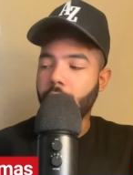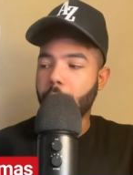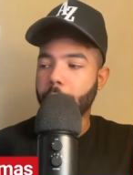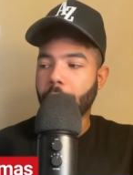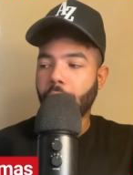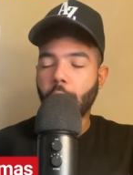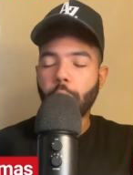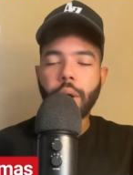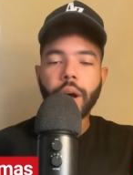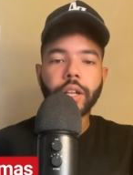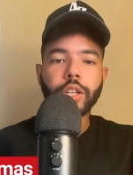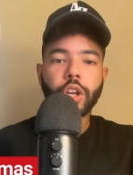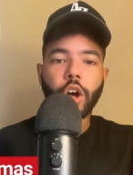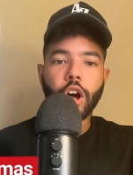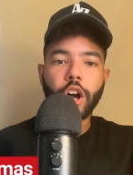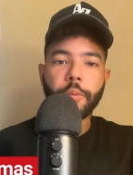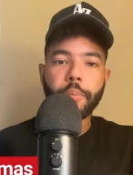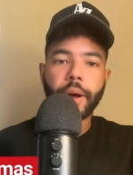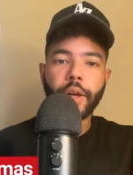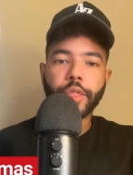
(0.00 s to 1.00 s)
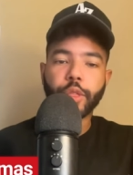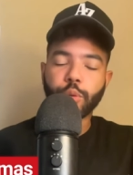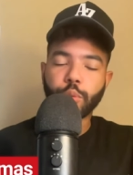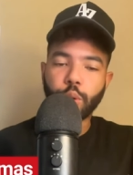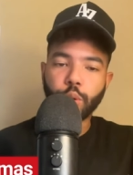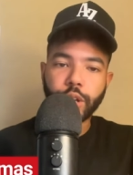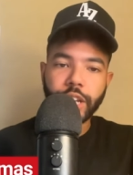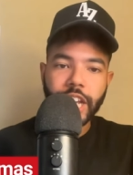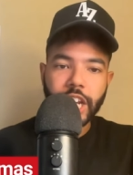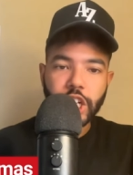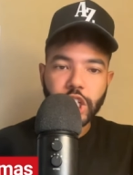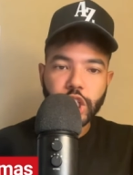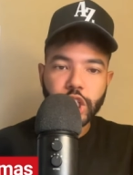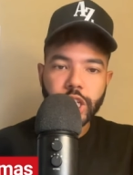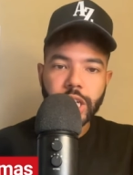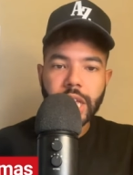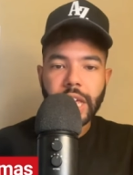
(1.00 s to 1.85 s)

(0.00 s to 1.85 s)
but I want to talk about the rotation.